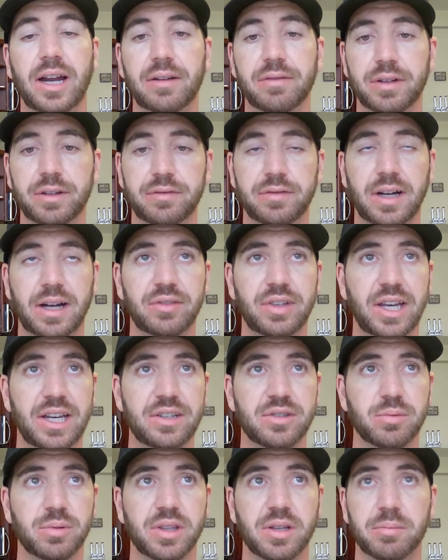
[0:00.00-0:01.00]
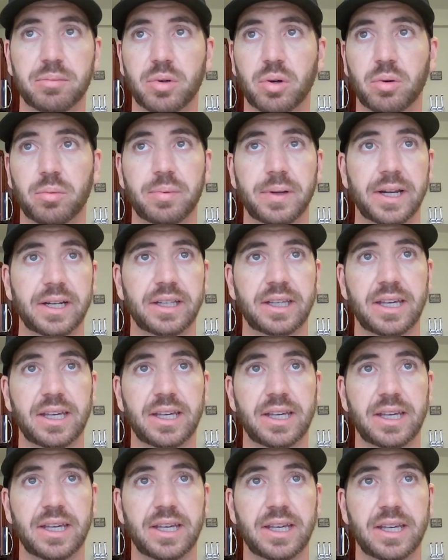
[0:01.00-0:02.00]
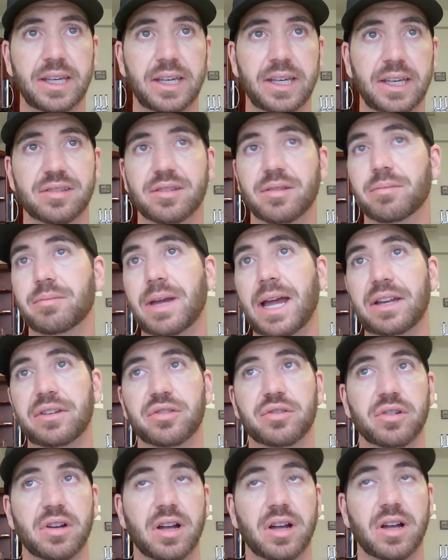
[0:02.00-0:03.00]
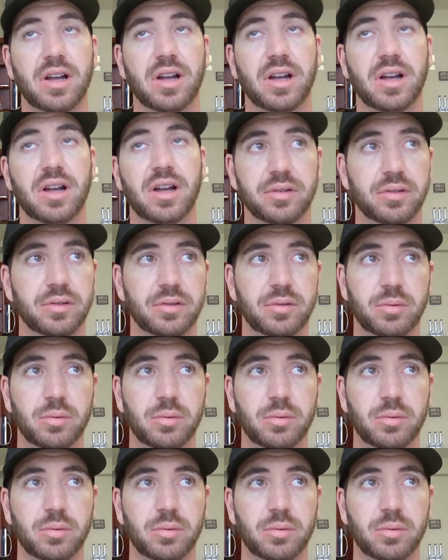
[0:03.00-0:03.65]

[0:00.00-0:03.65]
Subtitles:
every 5 days with a bullpen game that consists of Matt Strom and